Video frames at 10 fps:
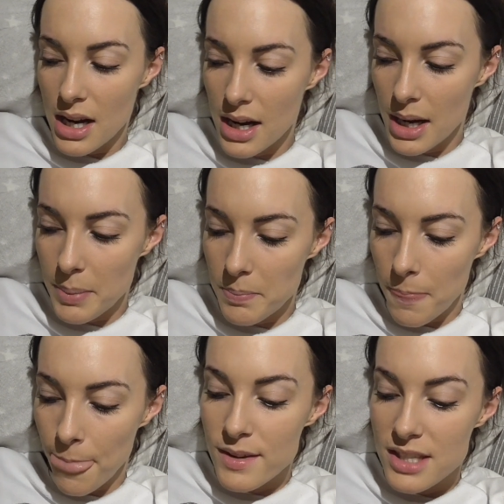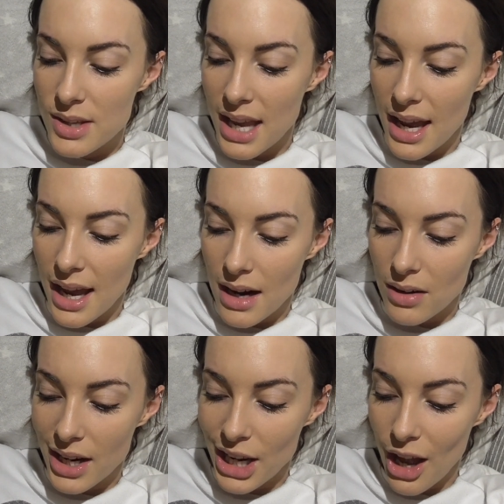So yeah,
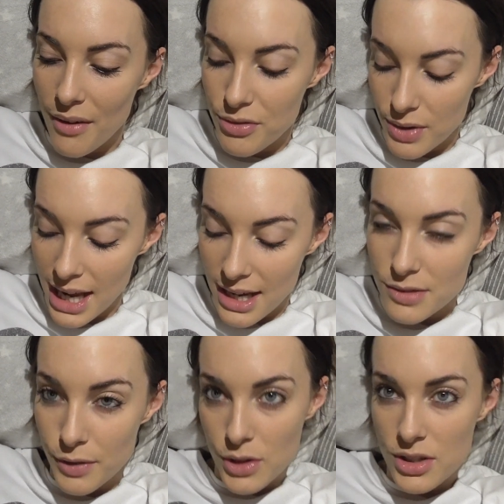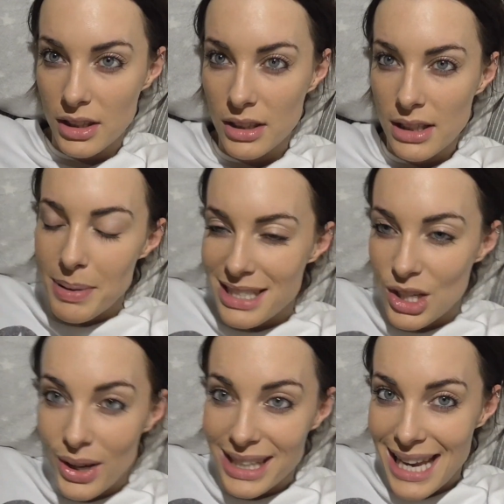I now have 3 eggs frozen. I've
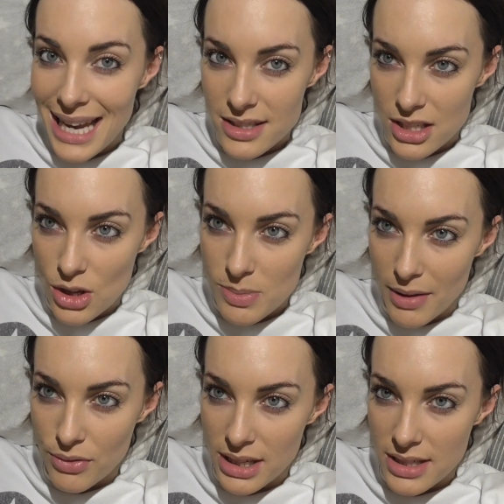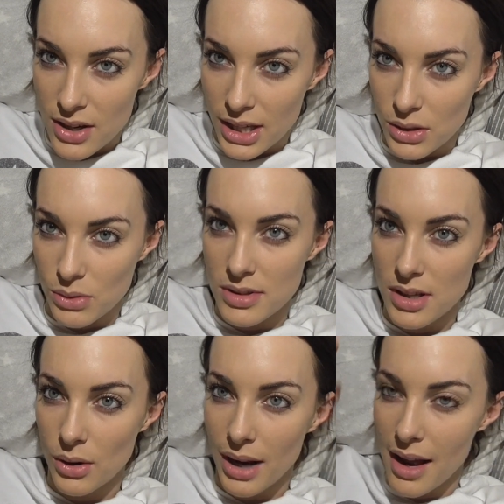basically got a year to use my 3 cycles,
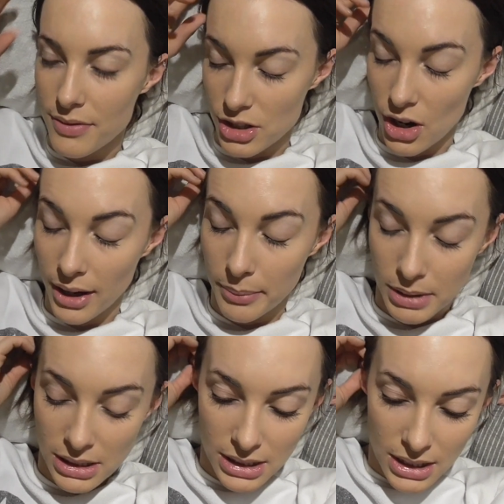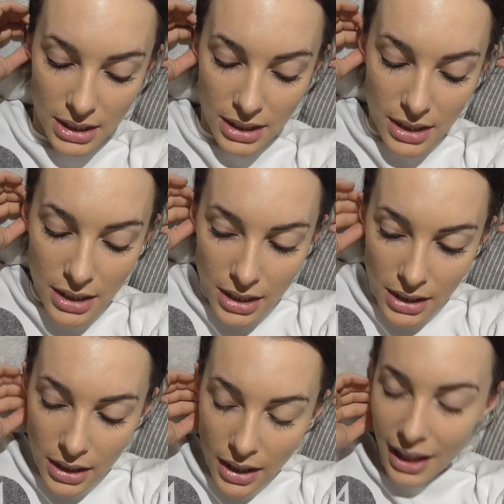so I have time.
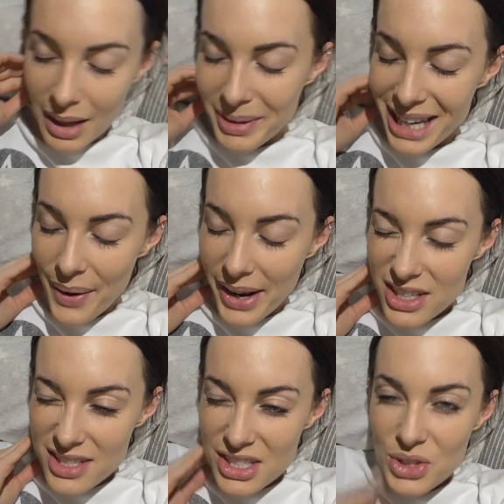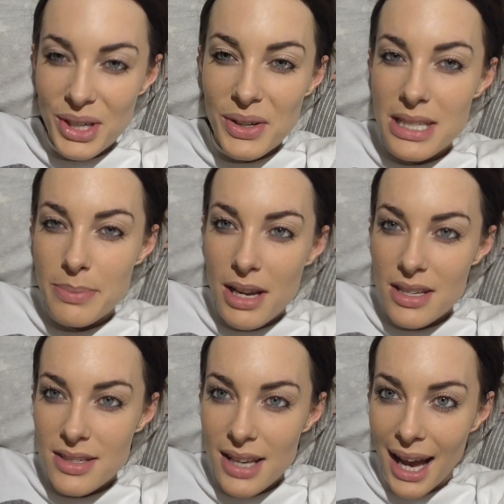But now I can just enjoy
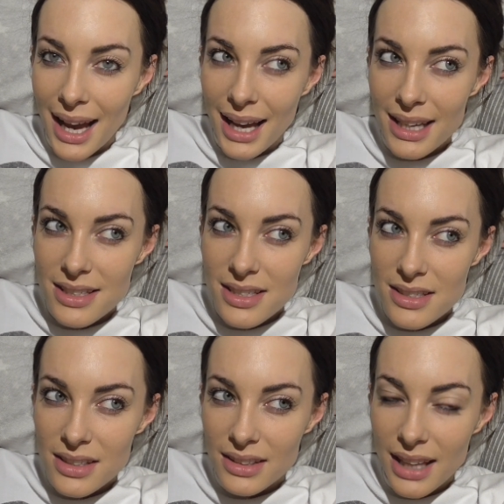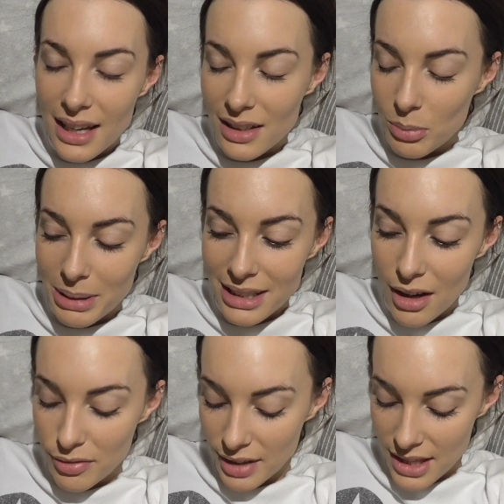Christmas, and that'll be
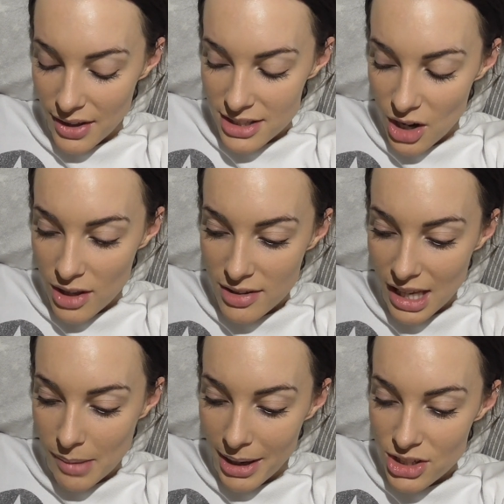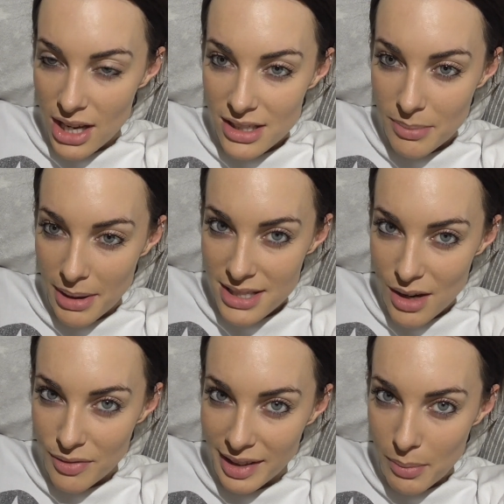lovely that I don't need to think about injecting
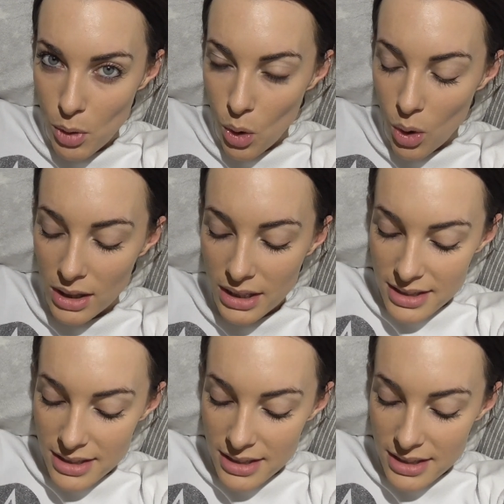myself anymore.